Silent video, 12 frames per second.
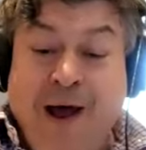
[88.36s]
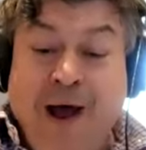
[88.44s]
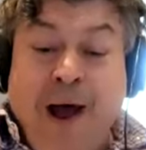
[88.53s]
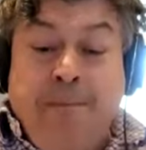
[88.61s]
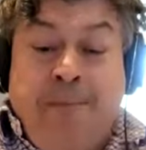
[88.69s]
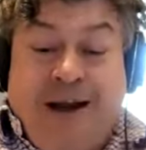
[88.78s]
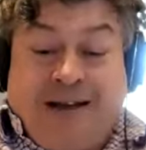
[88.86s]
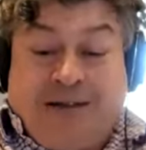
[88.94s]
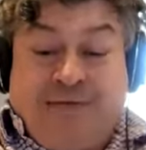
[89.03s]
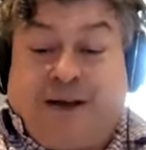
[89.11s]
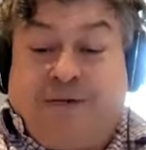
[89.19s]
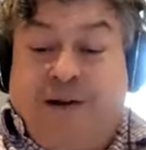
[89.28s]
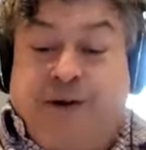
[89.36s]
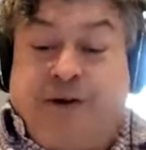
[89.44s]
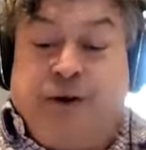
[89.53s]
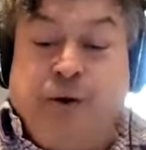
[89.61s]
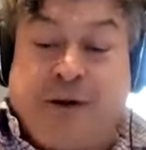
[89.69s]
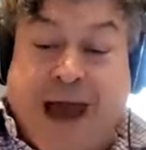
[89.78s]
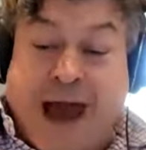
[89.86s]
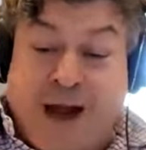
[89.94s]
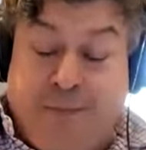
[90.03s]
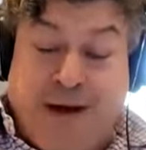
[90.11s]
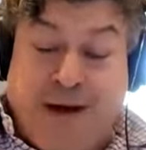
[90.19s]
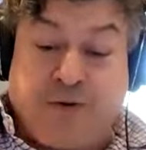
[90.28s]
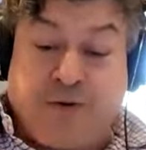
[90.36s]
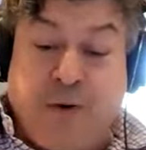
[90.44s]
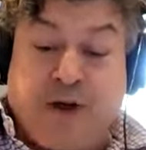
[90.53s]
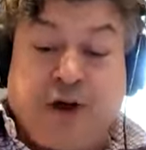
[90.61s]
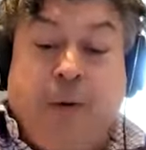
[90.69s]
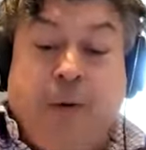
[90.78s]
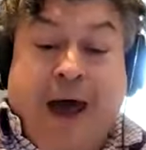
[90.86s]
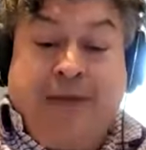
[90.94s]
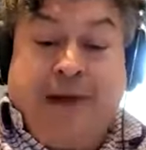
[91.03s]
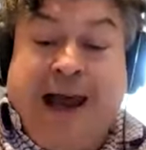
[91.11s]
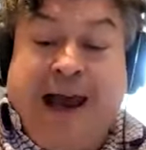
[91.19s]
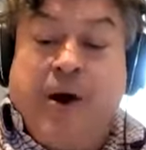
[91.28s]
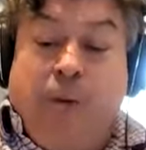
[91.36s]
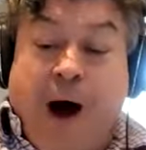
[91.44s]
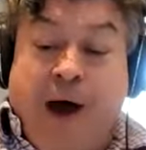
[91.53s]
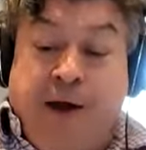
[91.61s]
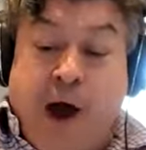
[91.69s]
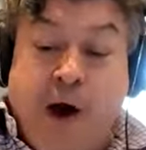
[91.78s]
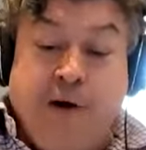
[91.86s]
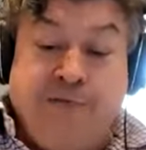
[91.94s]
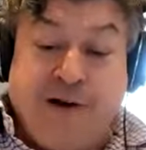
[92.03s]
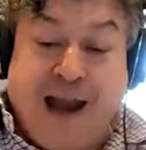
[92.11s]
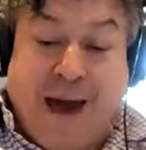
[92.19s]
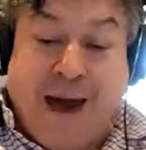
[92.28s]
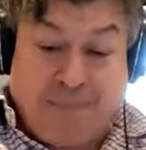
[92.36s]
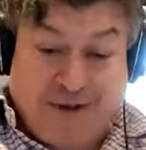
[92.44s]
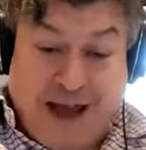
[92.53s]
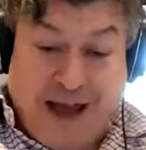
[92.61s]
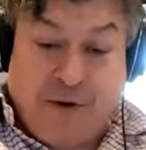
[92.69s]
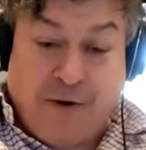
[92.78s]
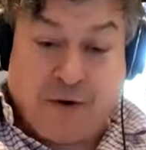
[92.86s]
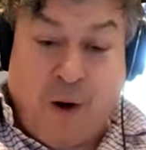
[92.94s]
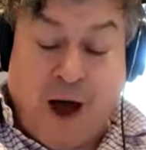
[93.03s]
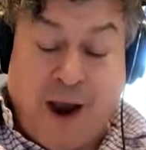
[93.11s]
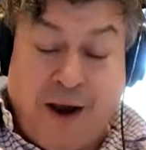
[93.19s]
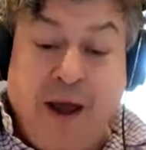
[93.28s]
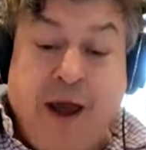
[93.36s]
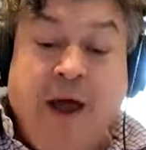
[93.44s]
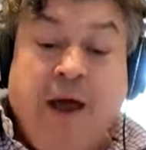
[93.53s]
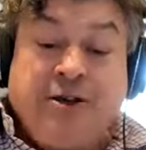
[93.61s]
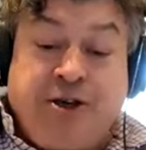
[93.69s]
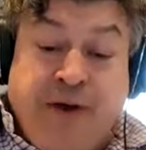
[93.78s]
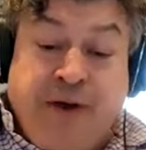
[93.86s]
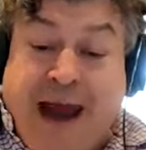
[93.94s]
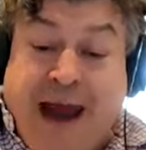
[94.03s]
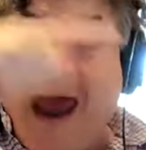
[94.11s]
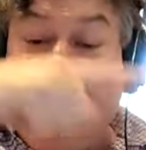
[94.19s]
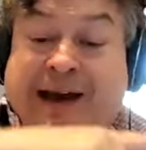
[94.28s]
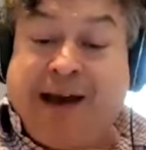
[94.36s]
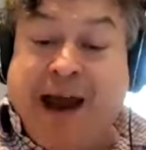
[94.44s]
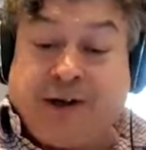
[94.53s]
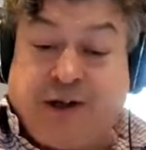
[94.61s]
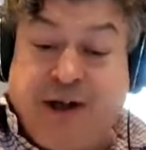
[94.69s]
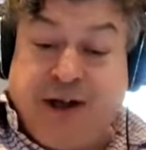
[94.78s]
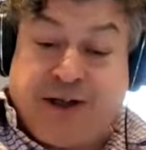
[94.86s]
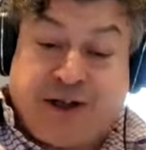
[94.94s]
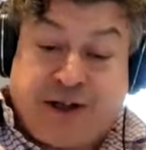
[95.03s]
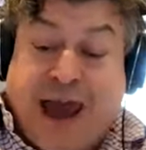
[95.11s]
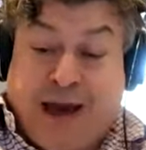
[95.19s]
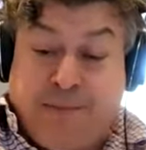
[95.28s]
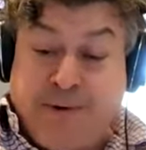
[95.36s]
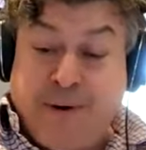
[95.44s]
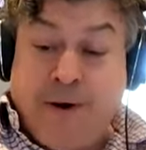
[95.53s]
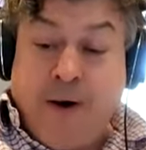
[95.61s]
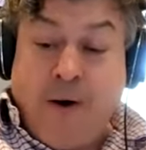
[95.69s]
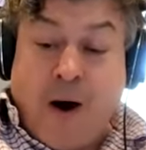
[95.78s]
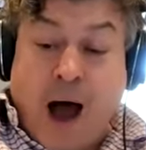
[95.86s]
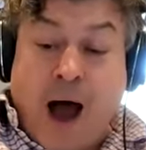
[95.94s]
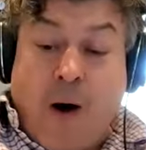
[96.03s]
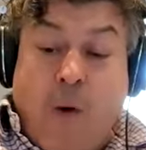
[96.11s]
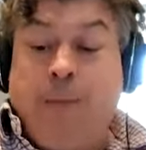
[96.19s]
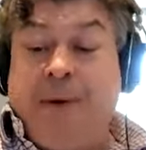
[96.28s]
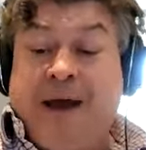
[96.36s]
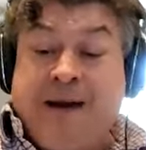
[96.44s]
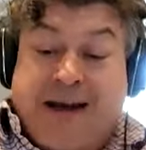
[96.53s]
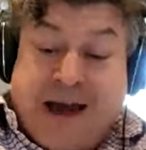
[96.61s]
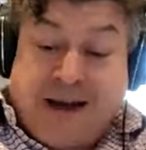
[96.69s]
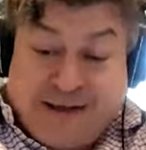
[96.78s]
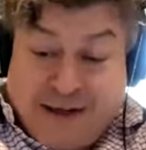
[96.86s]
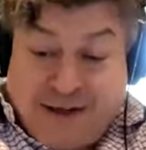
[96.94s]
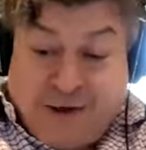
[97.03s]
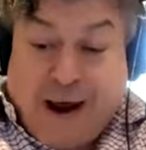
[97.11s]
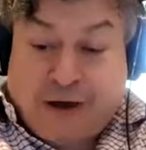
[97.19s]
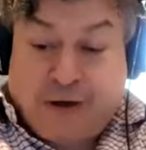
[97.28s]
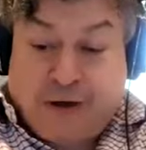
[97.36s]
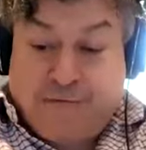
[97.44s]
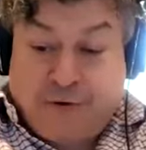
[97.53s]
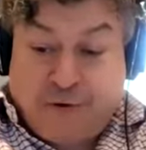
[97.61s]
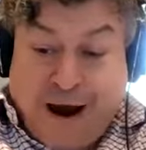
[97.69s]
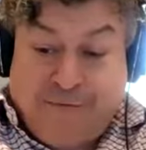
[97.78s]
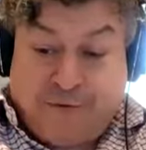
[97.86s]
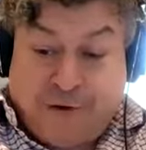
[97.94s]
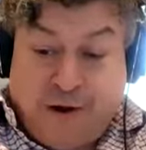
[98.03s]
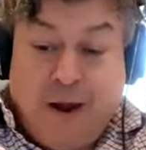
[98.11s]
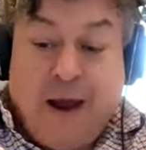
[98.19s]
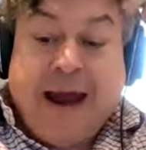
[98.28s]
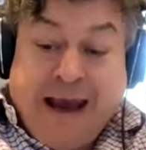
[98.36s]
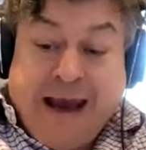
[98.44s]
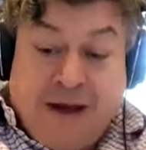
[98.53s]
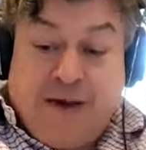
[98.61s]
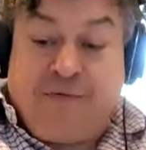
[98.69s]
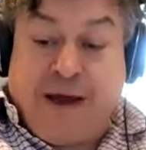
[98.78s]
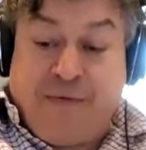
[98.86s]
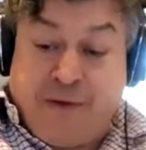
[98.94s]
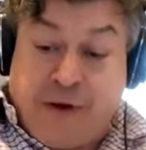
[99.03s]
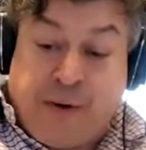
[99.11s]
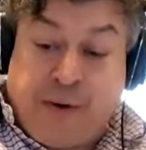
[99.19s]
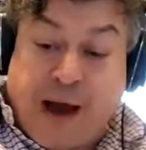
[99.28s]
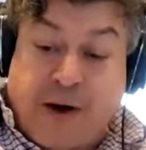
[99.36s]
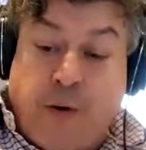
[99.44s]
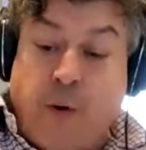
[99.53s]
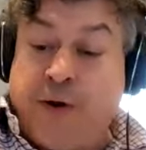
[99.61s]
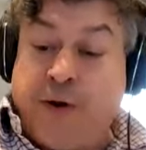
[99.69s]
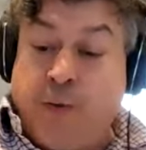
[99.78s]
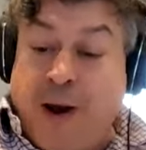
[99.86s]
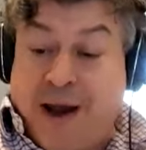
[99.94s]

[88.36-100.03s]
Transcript: but it's effectively two canopies which where the inner one overlaps the outer one so that air can actually escape. Uh, albeit against the direction of travel in the event that you get caught in the wind.